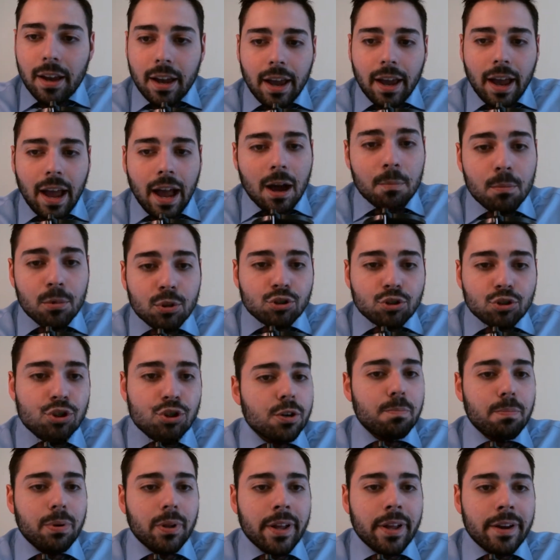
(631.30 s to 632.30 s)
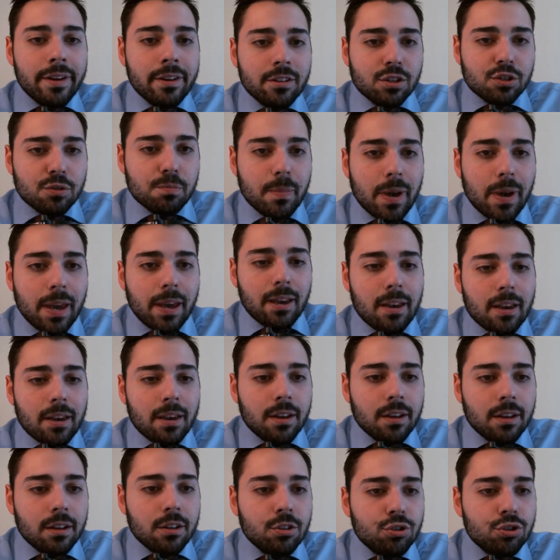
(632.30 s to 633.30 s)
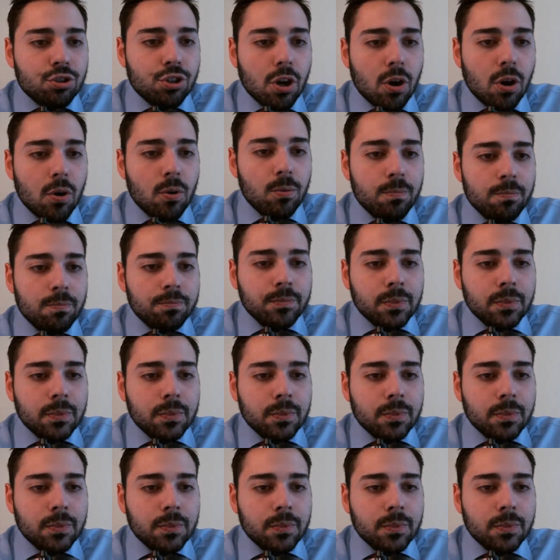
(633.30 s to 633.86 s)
how much their players make. So